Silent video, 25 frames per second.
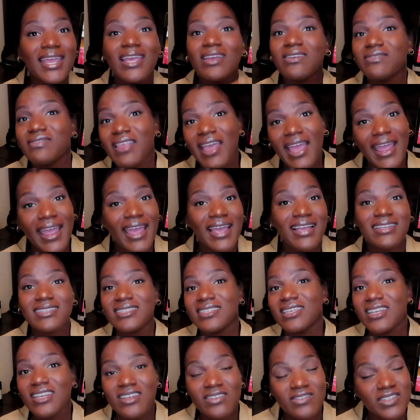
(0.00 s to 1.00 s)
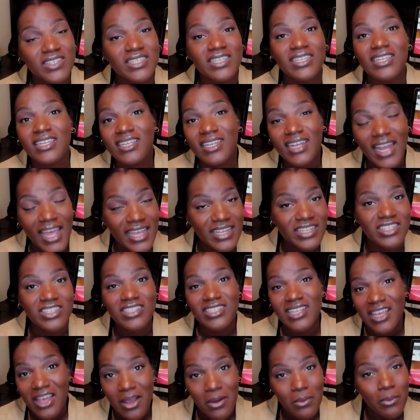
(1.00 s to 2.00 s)
If they asked her if she looked like
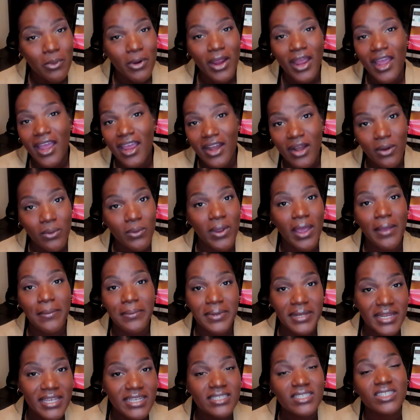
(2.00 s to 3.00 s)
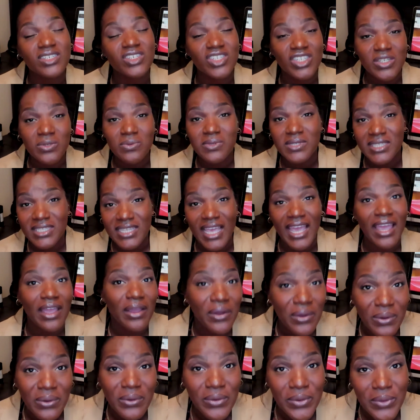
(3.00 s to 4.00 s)
Giselle Bryant or Robyn Dixon, she would say,
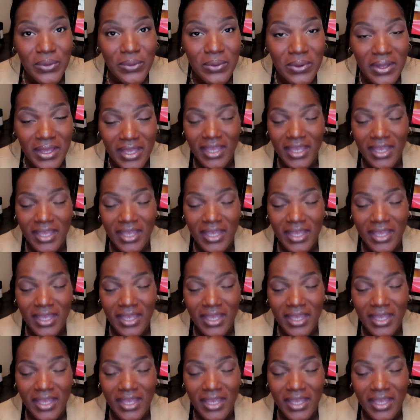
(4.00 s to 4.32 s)
who?